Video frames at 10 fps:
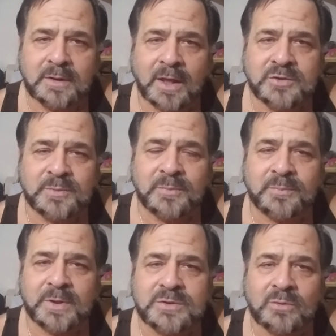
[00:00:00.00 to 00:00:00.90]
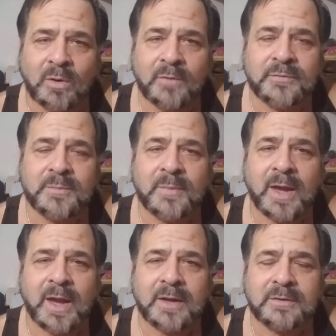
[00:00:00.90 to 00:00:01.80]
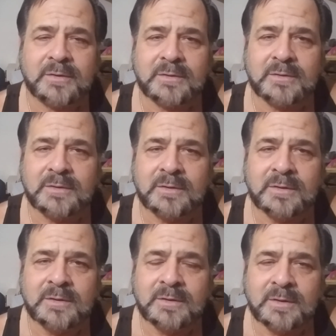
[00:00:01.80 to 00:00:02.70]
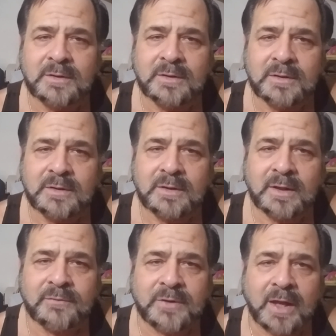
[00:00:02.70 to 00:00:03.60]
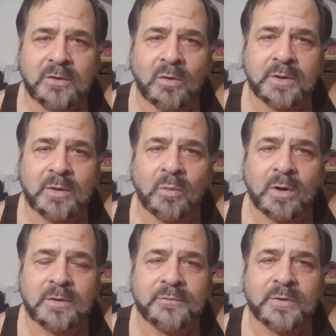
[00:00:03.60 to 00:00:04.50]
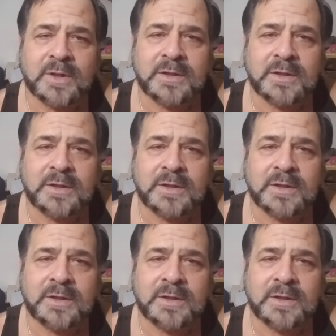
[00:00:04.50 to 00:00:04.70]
gets me pissed off and mad. If they know they're working for the